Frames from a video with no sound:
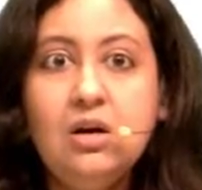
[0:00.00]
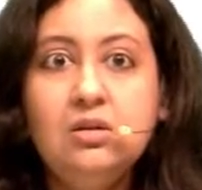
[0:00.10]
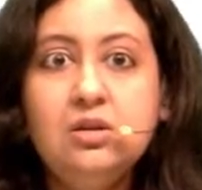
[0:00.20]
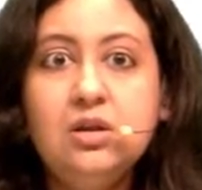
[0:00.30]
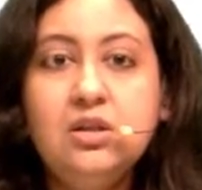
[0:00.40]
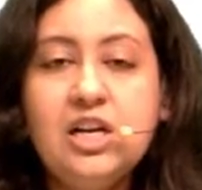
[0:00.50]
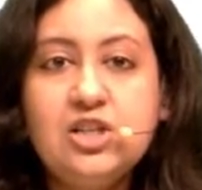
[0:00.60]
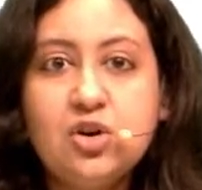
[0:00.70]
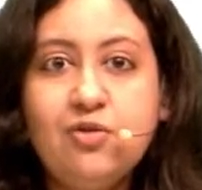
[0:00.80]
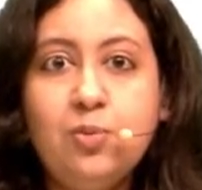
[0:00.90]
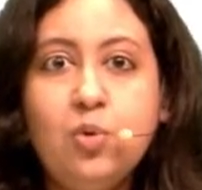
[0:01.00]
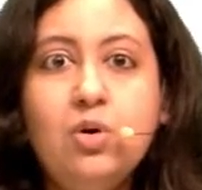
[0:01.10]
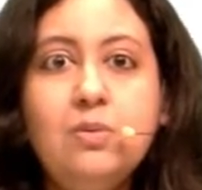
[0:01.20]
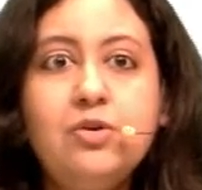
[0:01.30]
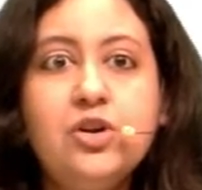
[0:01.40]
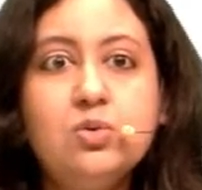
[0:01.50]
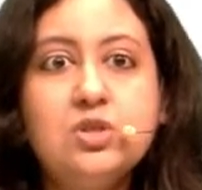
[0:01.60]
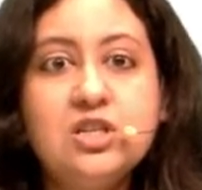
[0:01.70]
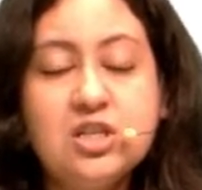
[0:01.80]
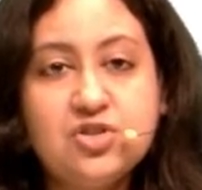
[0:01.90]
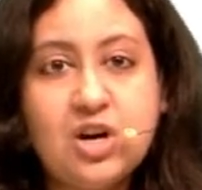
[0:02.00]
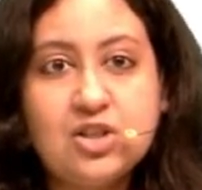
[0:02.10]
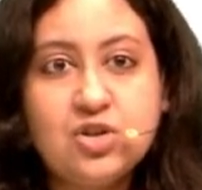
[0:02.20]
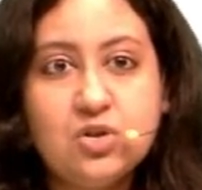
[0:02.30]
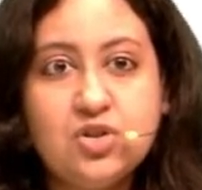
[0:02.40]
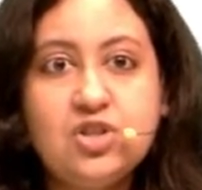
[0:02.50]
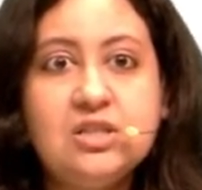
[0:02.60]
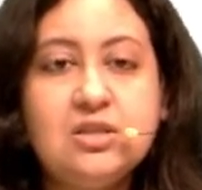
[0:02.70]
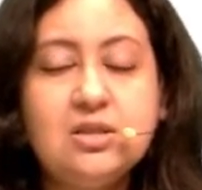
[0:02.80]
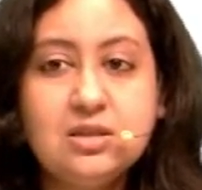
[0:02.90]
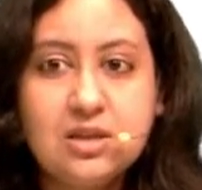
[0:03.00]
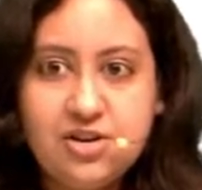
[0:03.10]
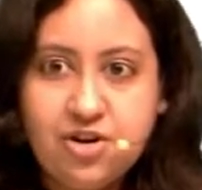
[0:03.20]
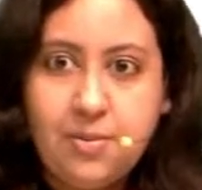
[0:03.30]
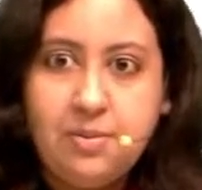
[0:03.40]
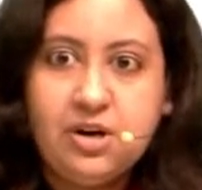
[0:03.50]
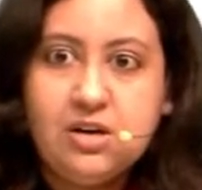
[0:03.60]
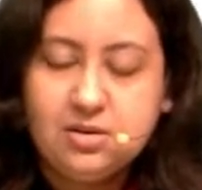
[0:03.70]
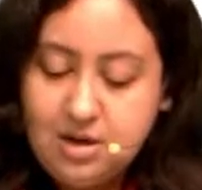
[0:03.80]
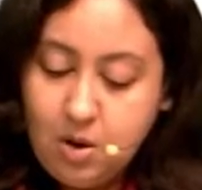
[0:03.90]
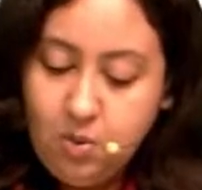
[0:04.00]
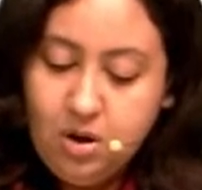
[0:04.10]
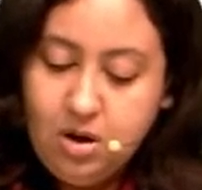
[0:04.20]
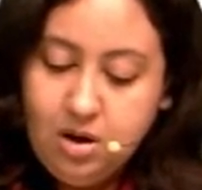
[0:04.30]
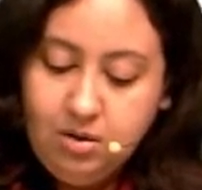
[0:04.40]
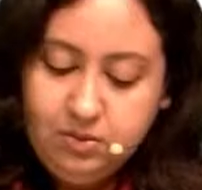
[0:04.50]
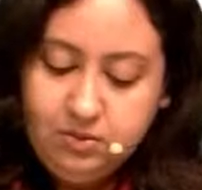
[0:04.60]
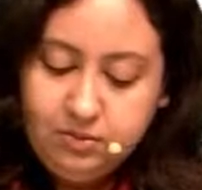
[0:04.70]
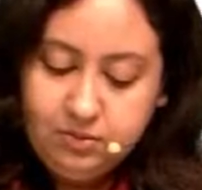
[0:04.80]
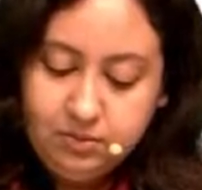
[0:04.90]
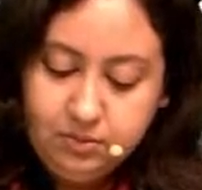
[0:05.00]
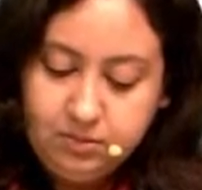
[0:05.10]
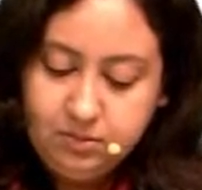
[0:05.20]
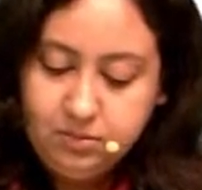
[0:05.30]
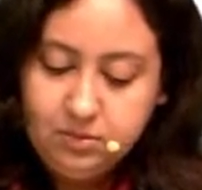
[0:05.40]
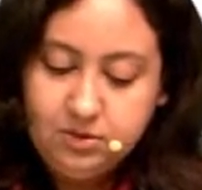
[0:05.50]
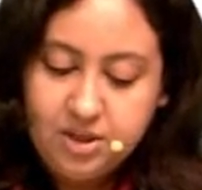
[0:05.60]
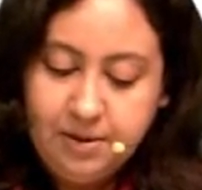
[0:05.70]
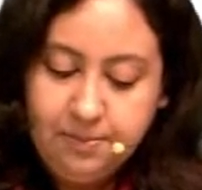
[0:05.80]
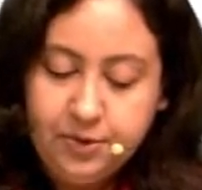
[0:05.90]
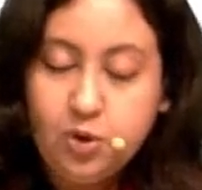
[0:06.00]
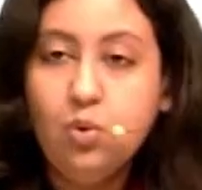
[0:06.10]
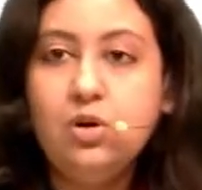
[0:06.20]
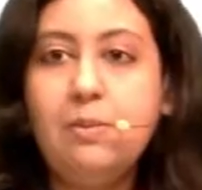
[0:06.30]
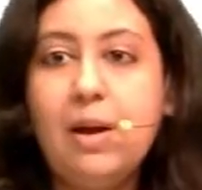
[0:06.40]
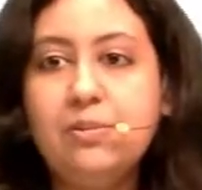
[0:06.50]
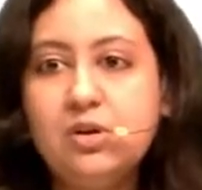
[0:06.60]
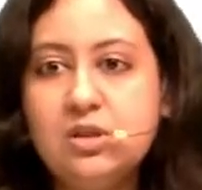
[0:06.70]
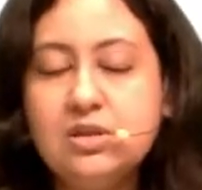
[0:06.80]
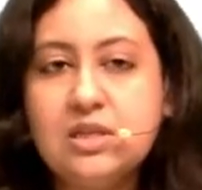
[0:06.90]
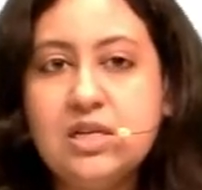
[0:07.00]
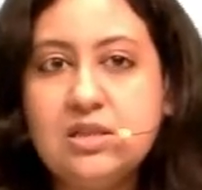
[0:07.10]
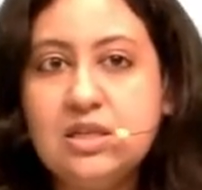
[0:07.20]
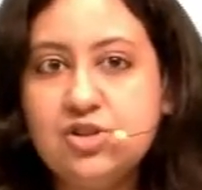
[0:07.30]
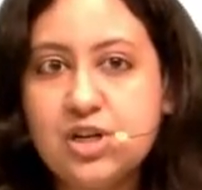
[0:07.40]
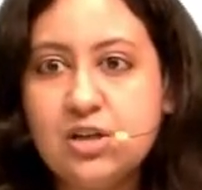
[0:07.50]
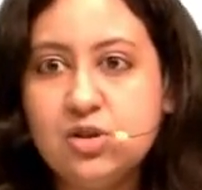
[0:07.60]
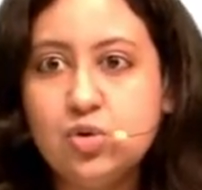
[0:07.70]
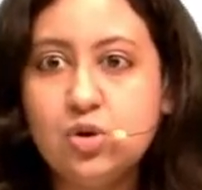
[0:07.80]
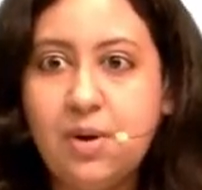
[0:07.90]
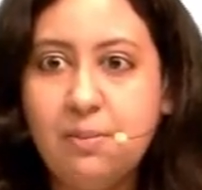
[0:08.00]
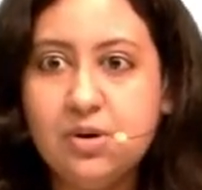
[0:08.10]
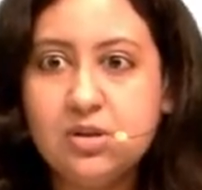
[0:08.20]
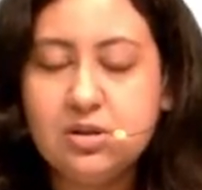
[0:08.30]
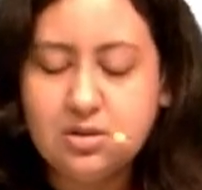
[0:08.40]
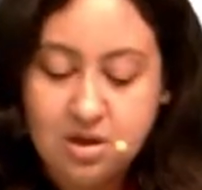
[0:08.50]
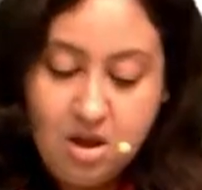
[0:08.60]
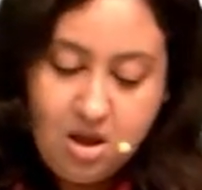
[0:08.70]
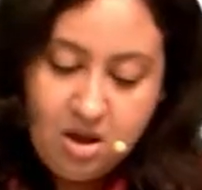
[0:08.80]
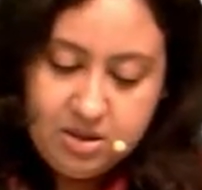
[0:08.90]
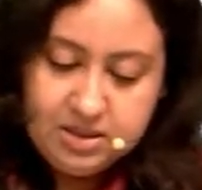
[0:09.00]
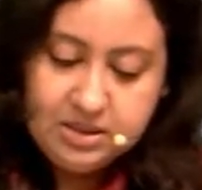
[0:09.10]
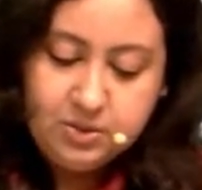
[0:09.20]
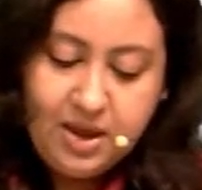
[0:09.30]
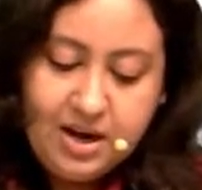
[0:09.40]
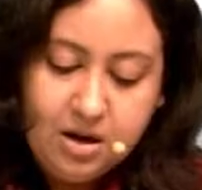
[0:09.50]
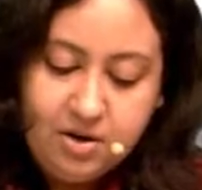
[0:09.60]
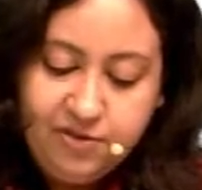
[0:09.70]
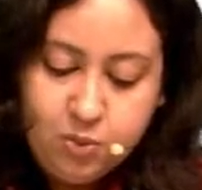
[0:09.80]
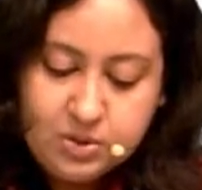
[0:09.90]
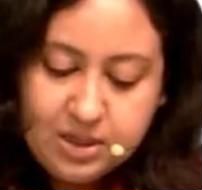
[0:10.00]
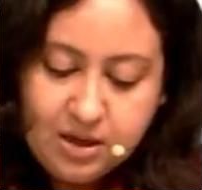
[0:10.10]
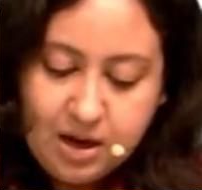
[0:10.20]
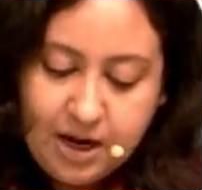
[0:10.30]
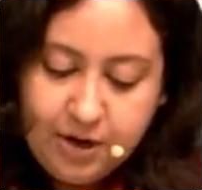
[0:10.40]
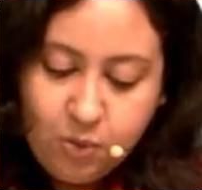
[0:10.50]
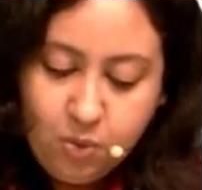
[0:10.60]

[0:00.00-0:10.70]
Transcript: The nature of bone produced in distraction osteogenesis is intramembranous. Now a tip to remember this, easy trick to remember this. This is very confusing, I know.